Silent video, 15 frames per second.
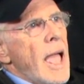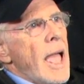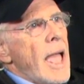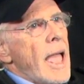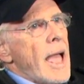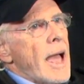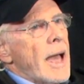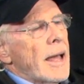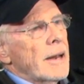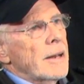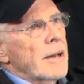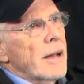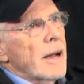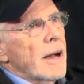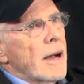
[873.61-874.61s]

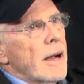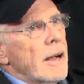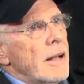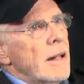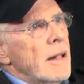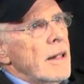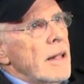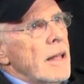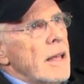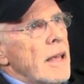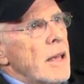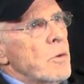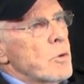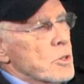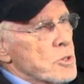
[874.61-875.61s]
And
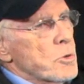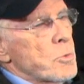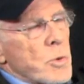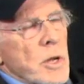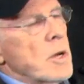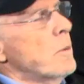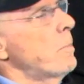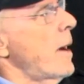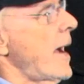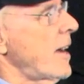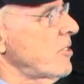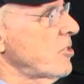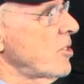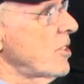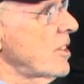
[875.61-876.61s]
he was a real
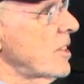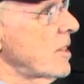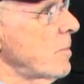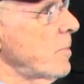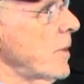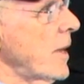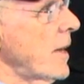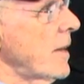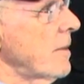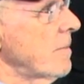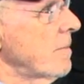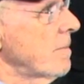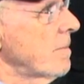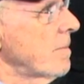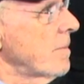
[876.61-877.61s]
bastard in the play.
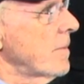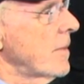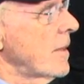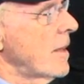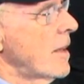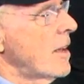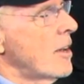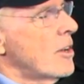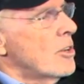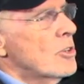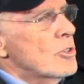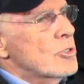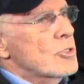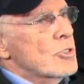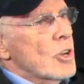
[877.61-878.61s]

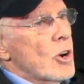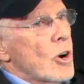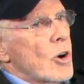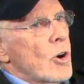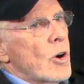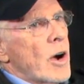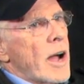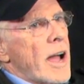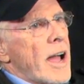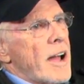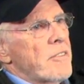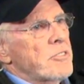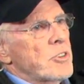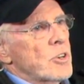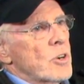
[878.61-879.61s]
So
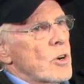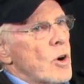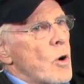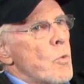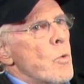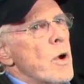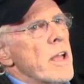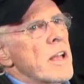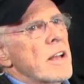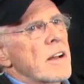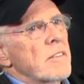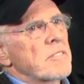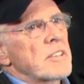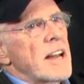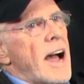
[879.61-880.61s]
after a week
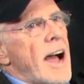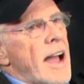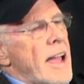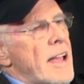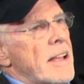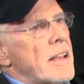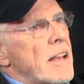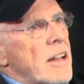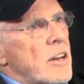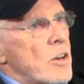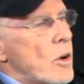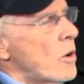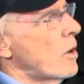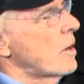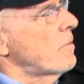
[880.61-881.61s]
of dying and
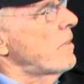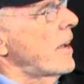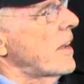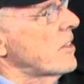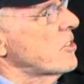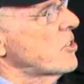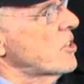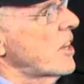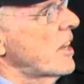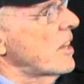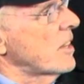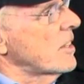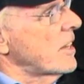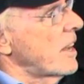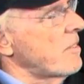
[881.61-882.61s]
no advance
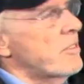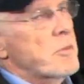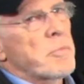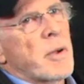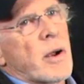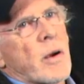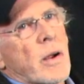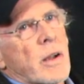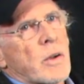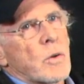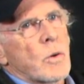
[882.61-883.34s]
sale, David Merrick